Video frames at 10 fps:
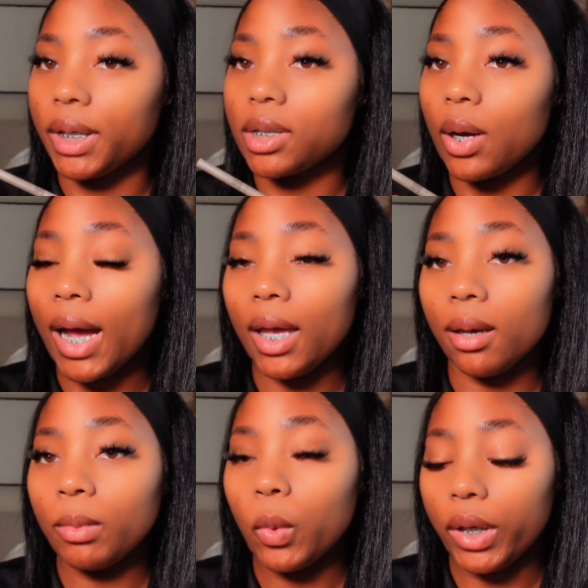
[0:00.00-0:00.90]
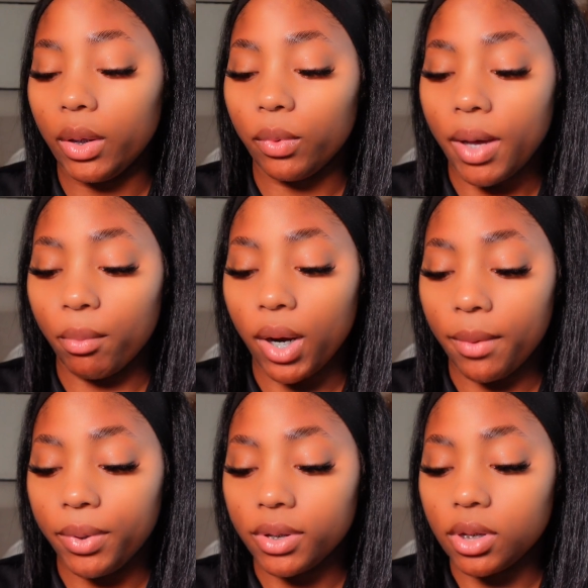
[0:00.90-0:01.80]
So I am going in with my brow
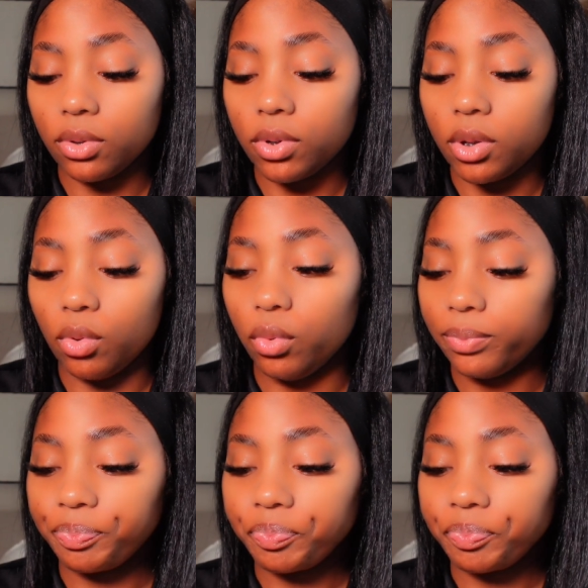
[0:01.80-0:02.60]
pencil to